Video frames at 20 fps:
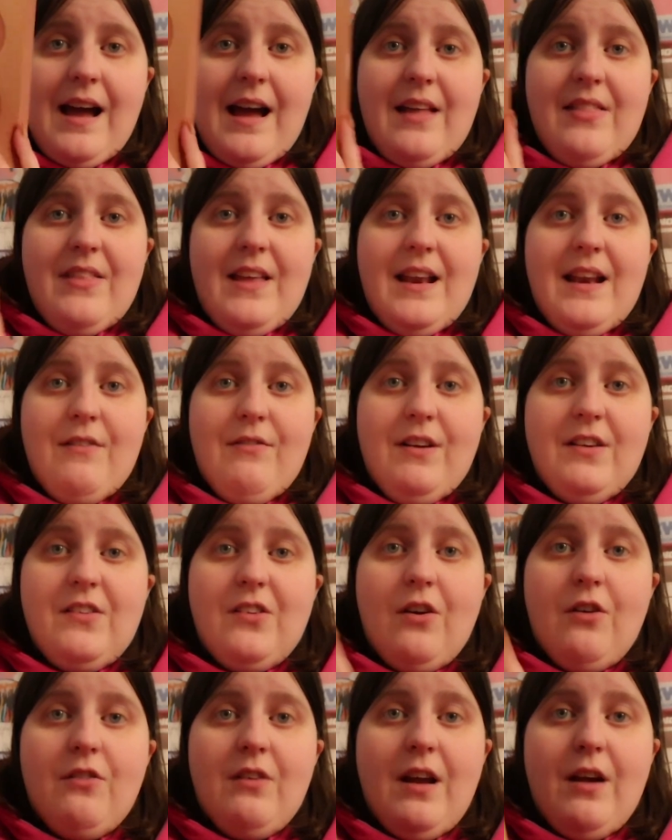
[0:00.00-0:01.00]
And then if I
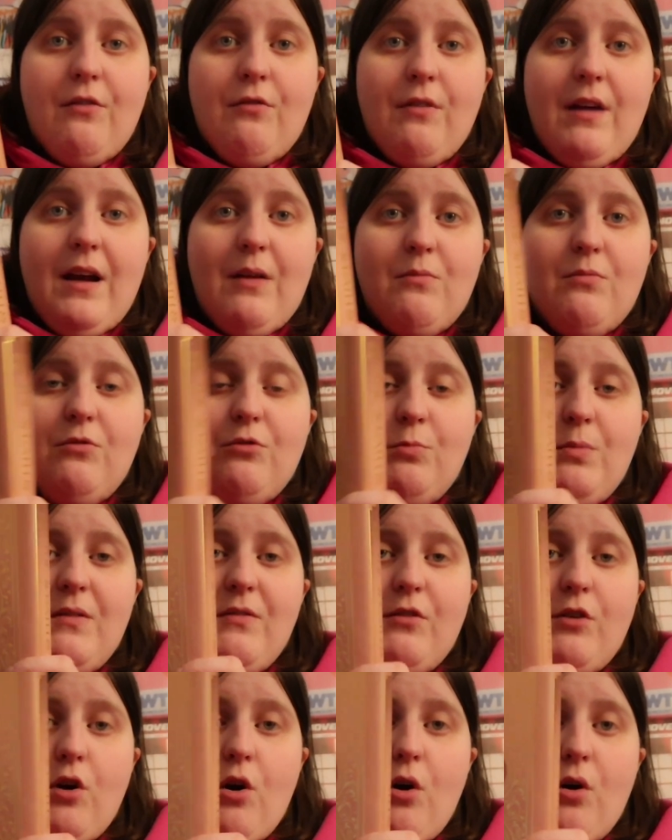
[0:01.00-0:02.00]
turn it around,
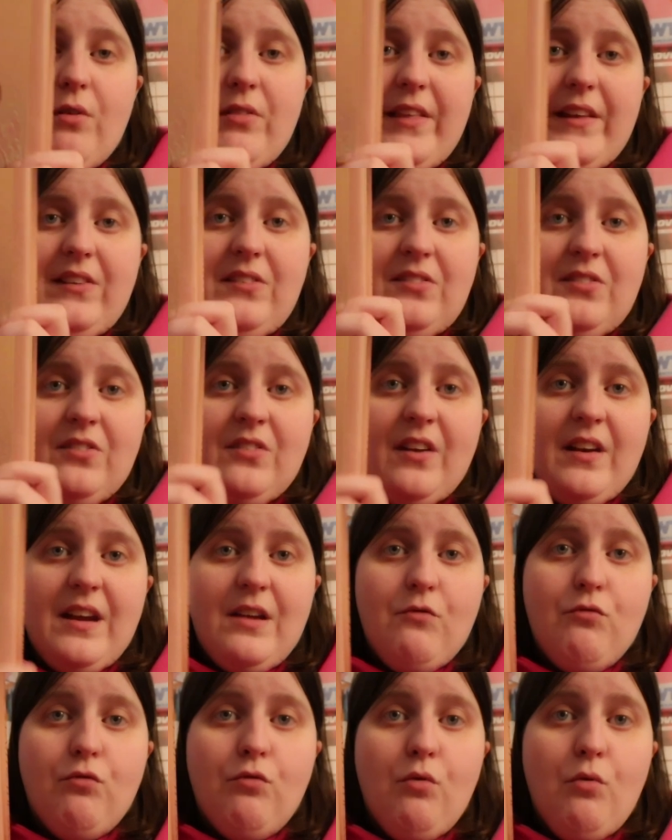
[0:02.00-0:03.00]
we've got this
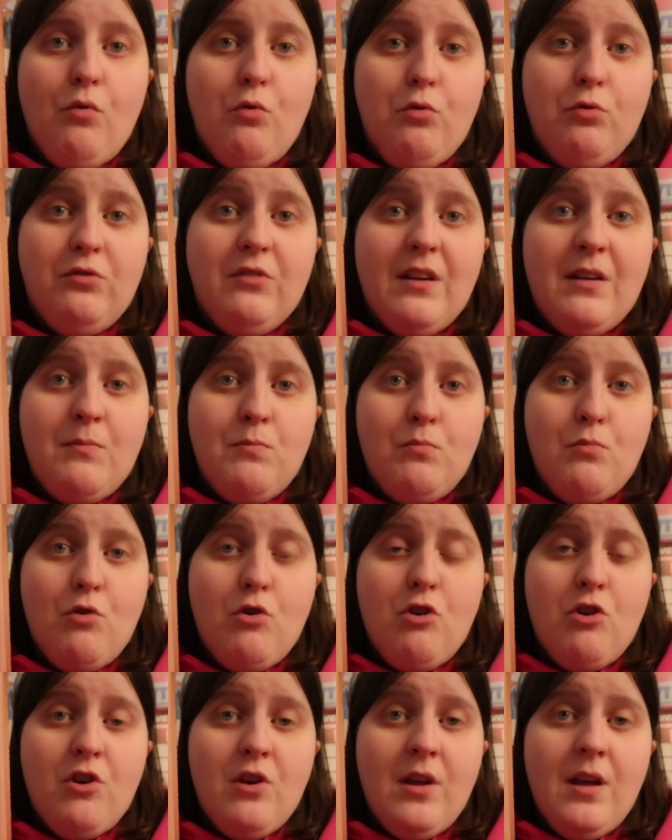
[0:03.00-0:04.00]
stunning rose and
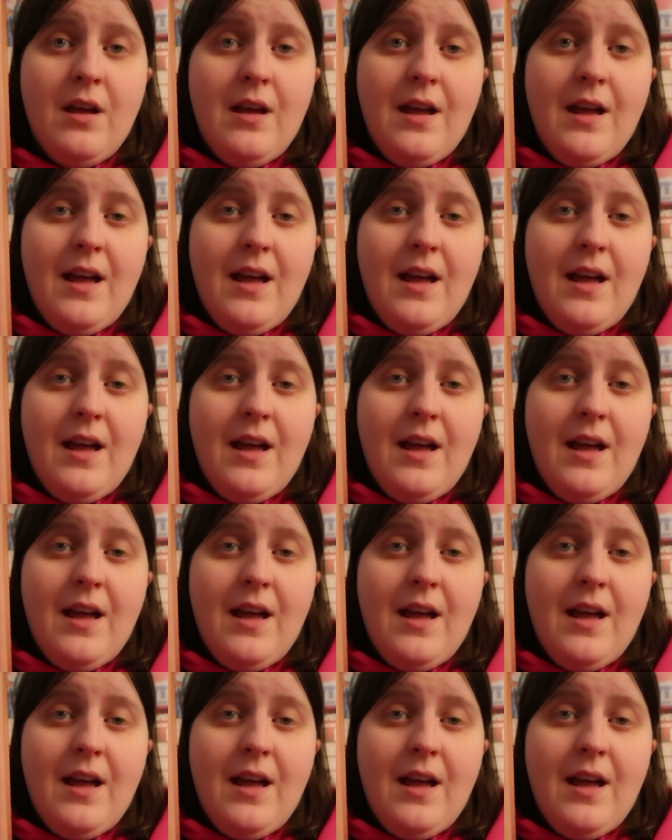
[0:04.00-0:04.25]
moon